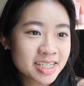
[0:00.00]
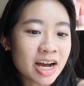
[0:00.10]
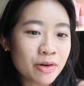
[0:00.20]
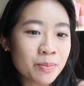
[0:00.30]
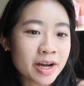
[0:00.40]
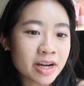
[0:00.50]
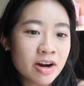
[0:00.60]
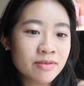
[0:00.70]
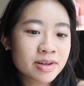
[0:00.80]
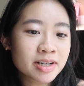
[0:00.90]
I hope I
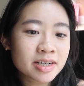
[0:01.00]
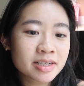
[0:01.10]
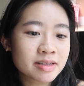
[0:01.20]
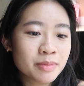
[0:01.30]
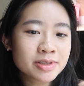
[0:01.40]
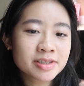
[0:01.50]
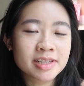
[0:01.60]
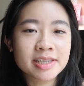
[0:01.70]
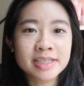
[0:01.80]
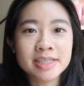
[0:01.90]
covered most of the
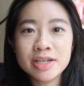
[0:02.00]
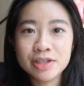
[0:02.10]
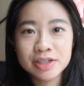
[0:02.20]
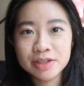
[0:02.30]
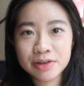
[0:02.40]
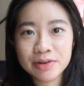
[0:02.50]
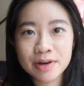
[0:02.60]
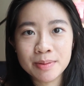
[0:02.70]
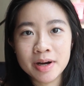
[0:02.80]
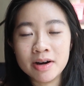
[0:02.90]
things that you should know
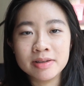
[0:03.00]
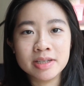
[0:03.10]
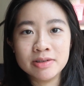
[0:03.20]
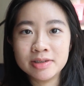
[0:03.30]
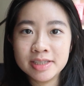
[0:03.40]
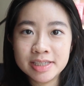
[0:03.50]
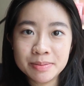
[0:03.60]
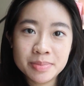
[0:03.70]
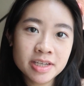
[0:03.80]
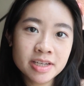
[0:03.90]
about the
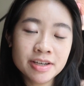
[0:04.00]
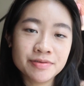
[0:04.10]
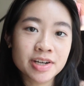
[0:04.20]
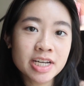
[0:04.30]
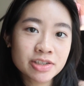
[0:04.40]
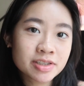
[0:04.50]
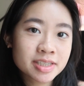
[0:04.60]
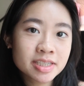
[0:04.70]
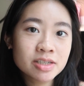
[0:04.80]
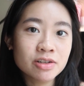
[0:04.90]
UTCP if you're
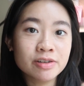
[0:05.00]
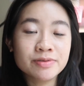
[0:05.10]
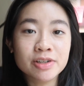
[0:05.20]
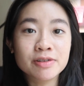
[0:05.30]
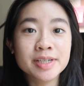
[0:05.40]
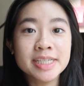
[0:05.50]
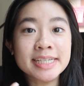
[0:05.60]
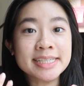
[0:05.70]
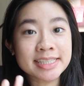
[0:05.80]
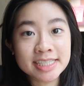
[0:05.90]
interested or if you're already
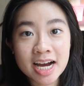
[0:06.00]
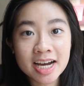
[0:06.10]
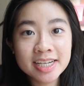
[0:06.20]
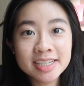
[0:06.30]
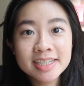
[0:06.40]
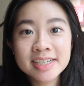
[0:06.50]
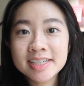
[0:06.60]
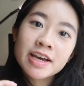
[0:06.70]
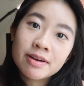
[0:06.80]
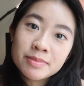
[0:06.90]
inside.
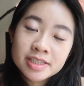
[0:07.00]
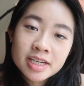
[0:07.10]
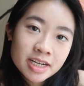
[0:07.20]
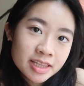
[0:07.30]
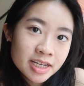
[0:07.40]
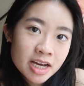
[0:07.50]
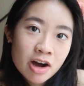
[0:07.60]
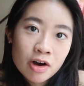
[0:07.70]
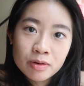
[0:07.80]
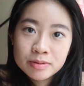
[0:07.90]
If I missed anything
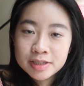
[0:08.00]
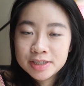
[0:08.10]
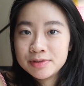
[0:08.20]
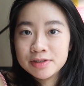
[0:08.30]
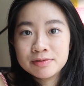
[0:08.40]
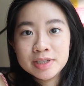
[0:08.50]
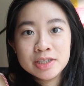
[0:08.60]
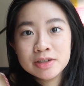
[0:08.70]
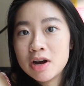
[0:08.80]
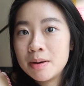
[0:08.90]
out, just feel free
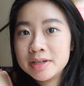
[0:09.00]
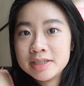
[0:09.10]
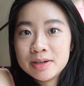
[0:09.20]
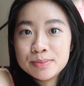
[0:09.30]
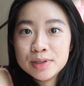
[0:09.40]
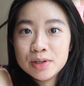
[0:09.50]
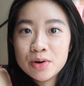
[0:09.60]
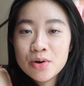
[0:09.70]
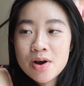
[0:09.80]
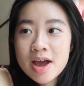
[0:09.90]
to comment down
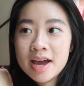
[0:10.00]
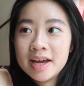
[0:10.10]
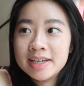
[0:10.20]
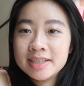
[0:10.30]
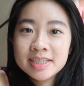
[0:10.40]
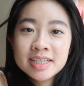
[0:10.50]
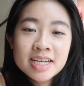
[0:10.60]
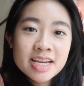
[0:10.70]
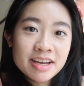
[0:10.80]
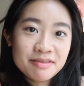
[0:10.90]
below, and
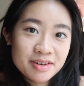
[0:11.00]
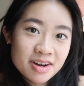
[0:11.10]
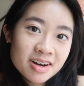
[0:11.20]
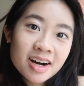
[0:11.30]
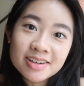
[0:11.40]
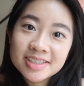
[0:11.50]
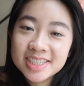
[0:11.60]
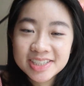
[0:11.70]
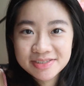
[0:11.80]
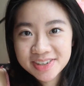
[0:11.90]
if not, I'll see
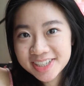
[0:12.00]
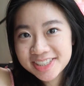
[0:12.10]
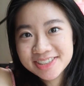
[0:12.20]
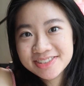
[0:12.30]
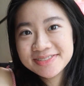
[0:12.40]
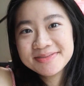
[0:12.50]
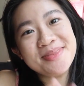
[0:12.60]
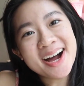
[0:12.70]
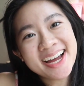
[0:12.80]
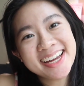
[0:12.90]
you very soon.
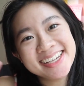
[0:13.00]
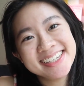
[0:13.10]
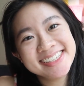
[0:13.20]
Bye!